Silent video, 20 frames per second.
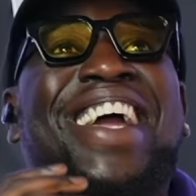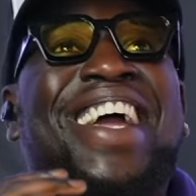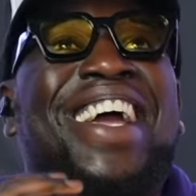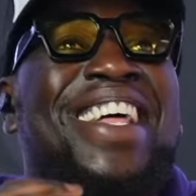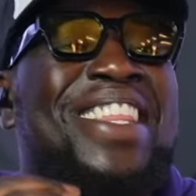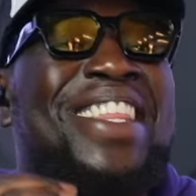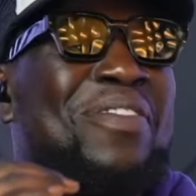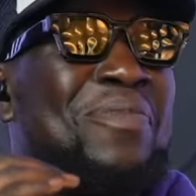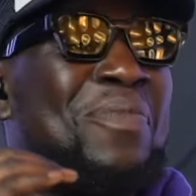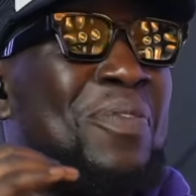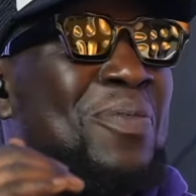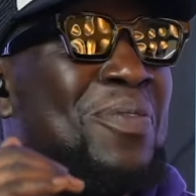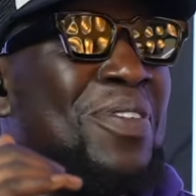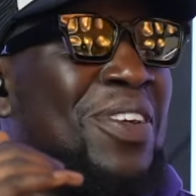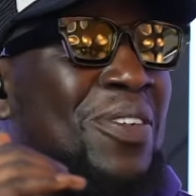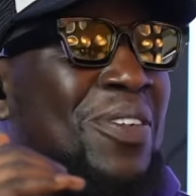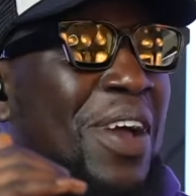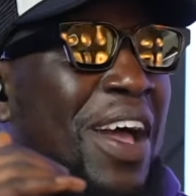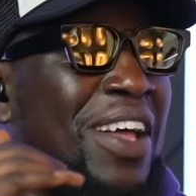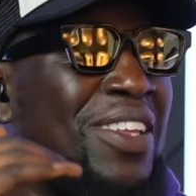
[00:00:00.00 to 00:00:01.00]
They put me
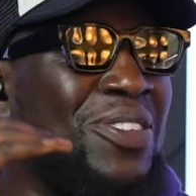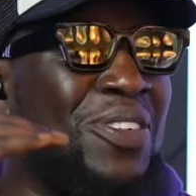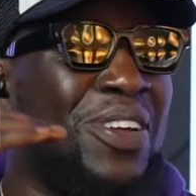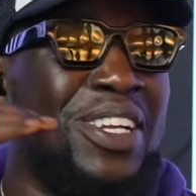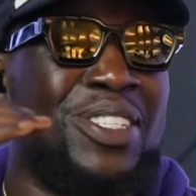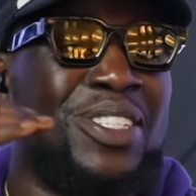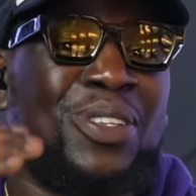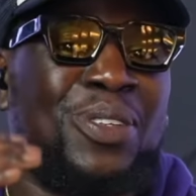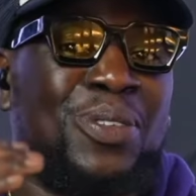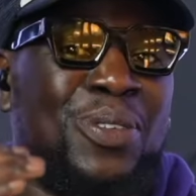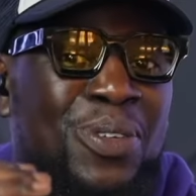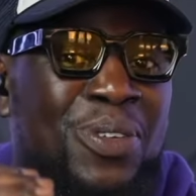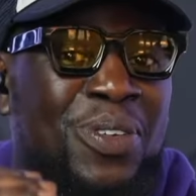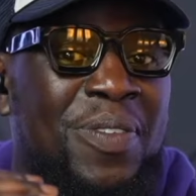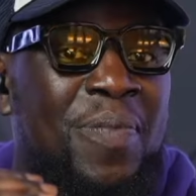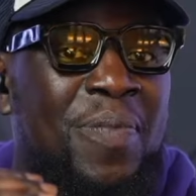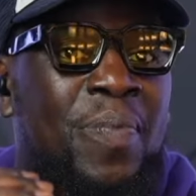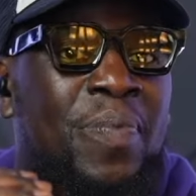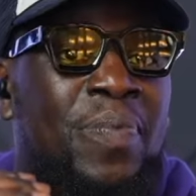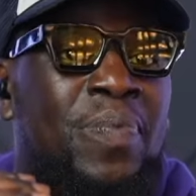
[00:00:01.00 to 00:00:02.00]
in, I was grade 2,
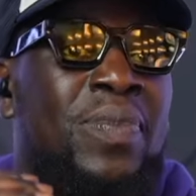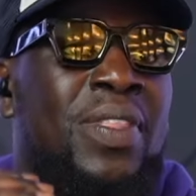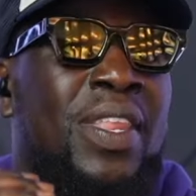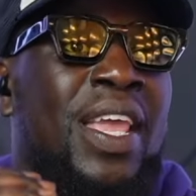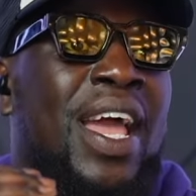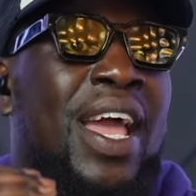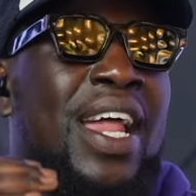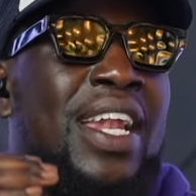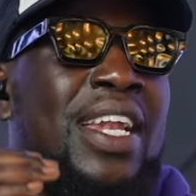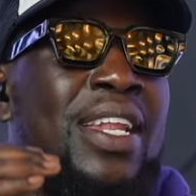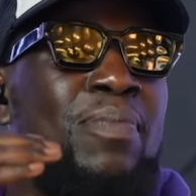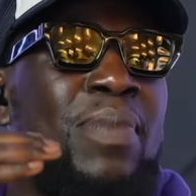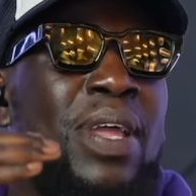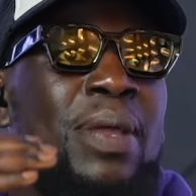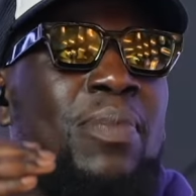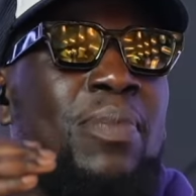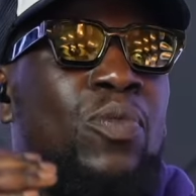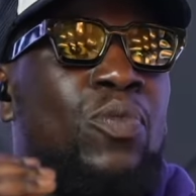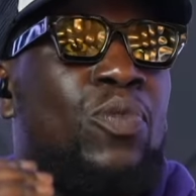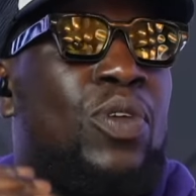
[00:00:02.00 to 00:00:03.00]
and they made
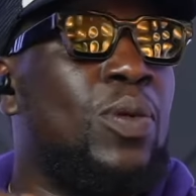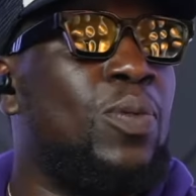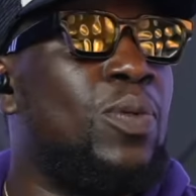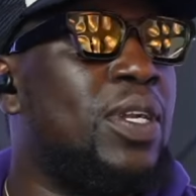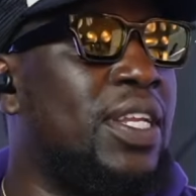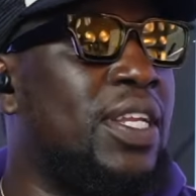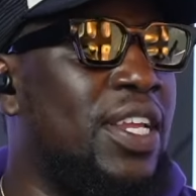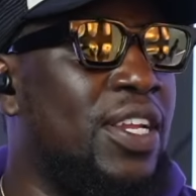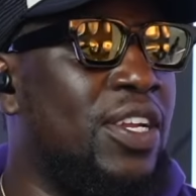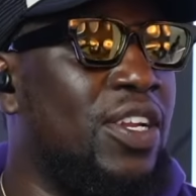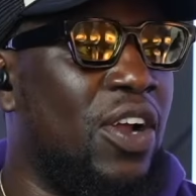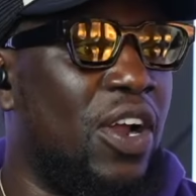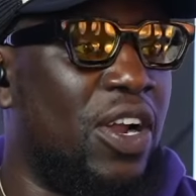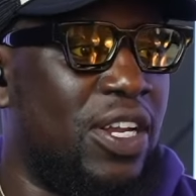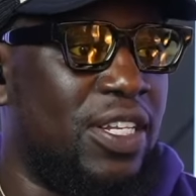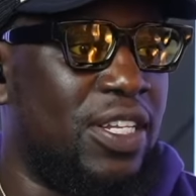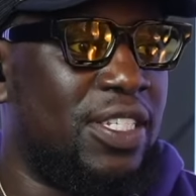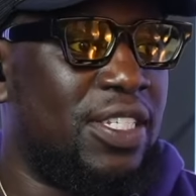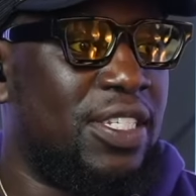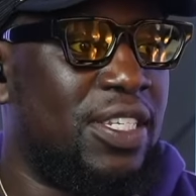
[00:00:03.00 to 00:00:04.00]
me read with the
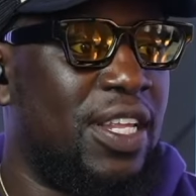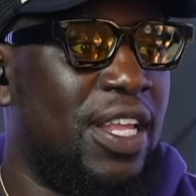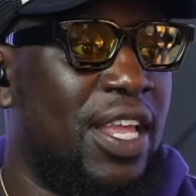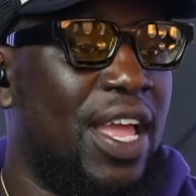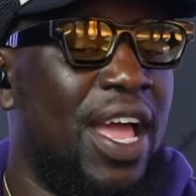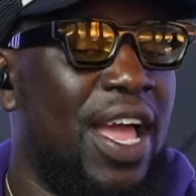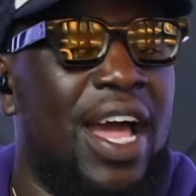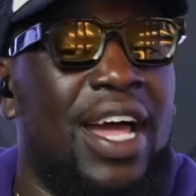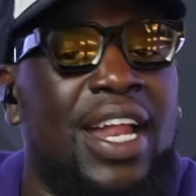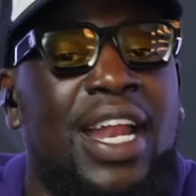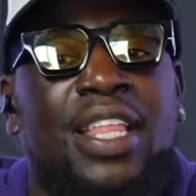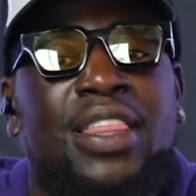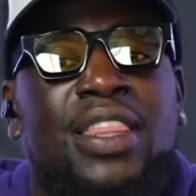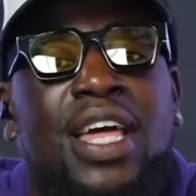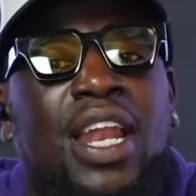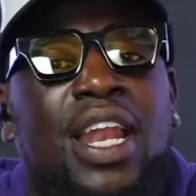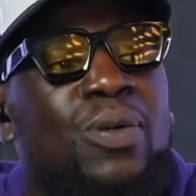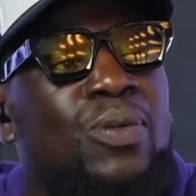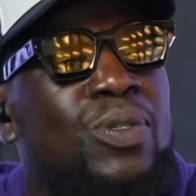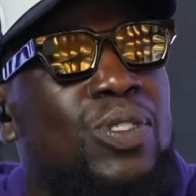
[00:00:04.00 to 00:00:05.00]
kindergartens. And I thought
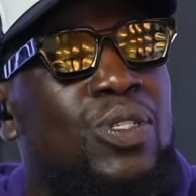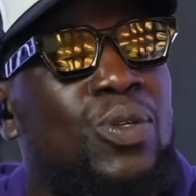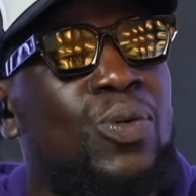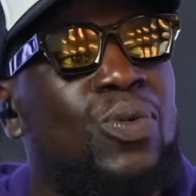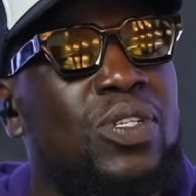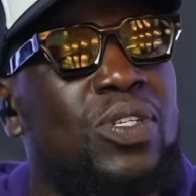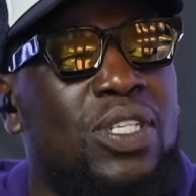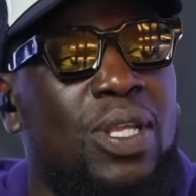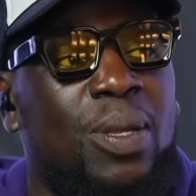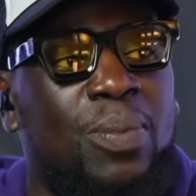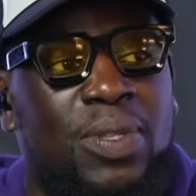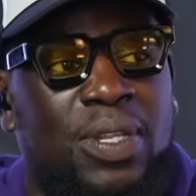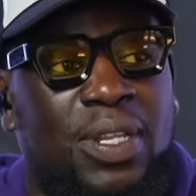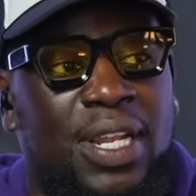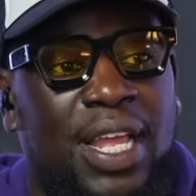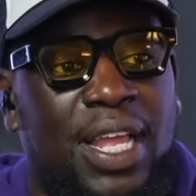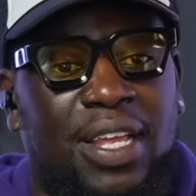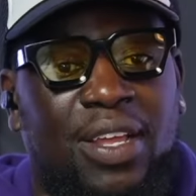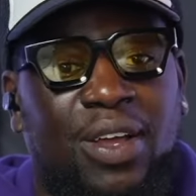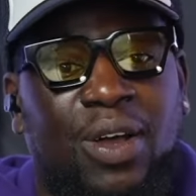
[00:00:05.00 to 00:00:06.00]
I was doing something
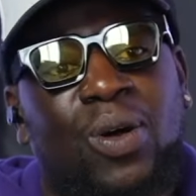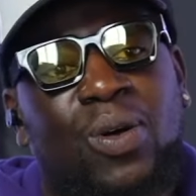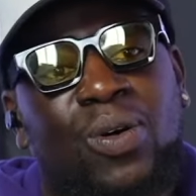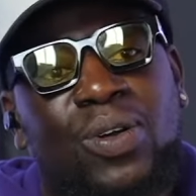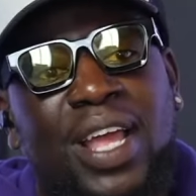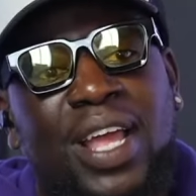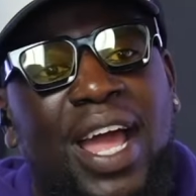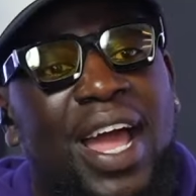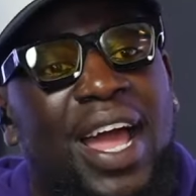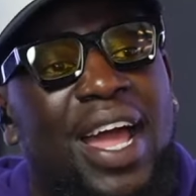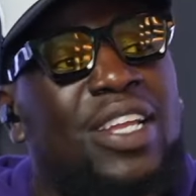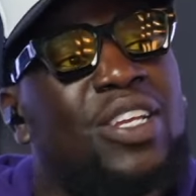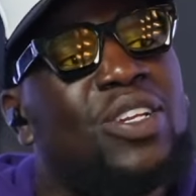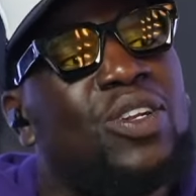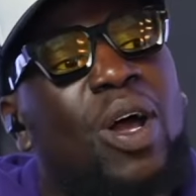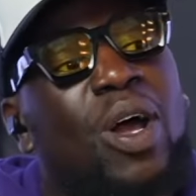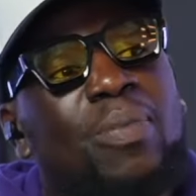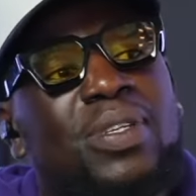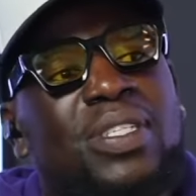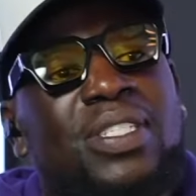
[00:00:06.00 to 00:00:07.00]
like, oh yeah, you know,
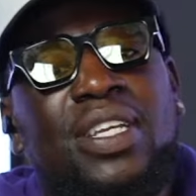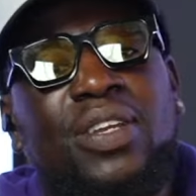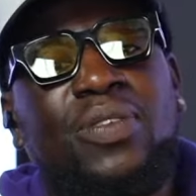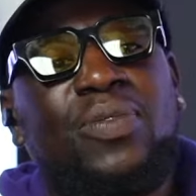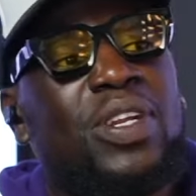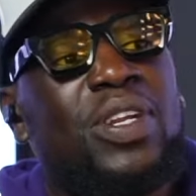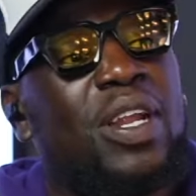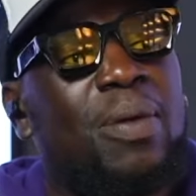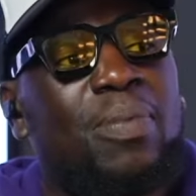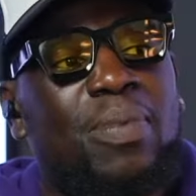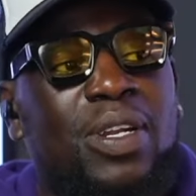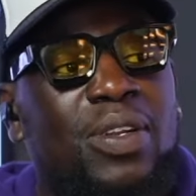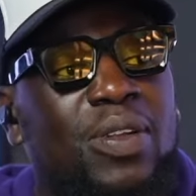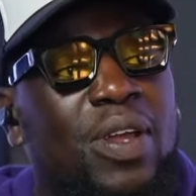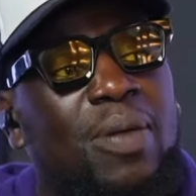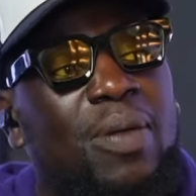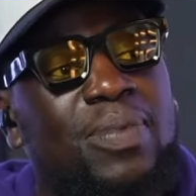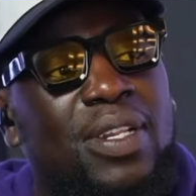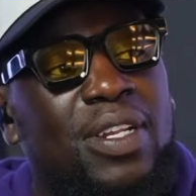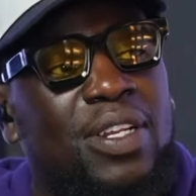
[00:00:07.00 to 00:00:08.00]
I'm a sick reader. I'm gonna
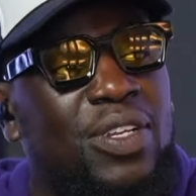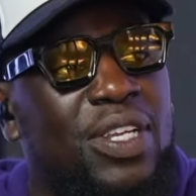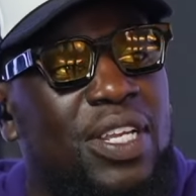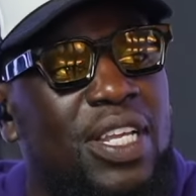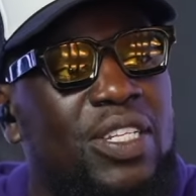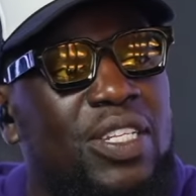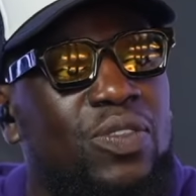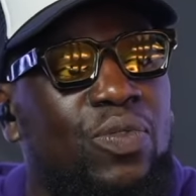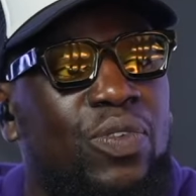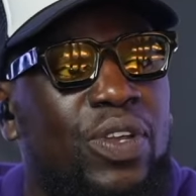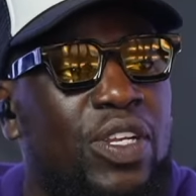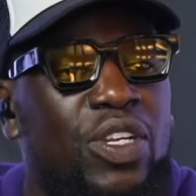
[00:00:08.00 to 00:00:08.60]
help the little kids read.